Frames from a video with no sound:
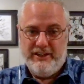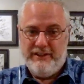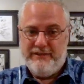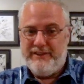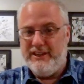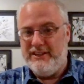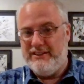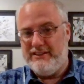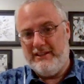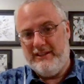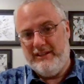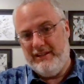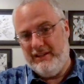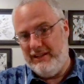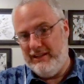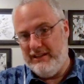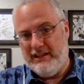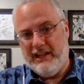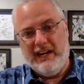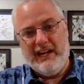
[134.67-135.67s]
there's a
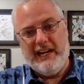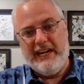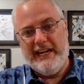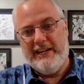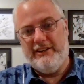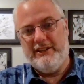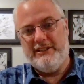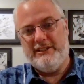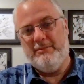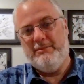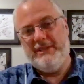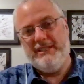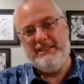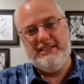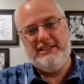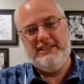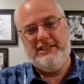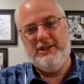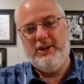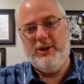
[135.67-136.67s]
line or it's a busy
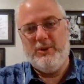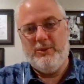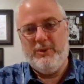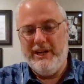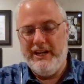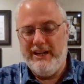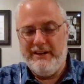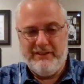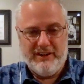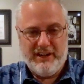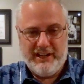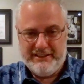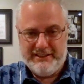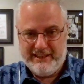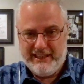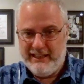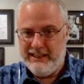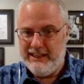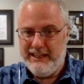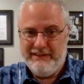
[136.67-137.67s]
show or whatever, I'll
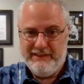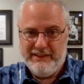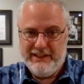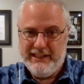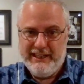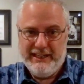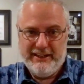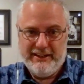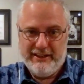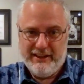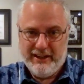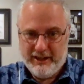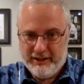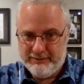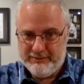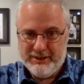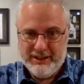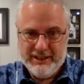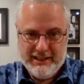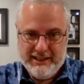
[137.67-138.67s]
say leave it here and I'll
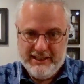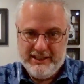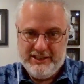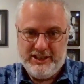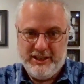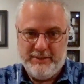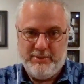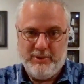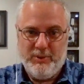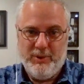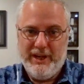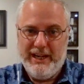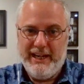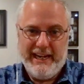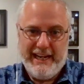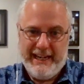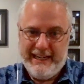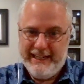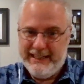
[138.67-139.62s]
chip away at it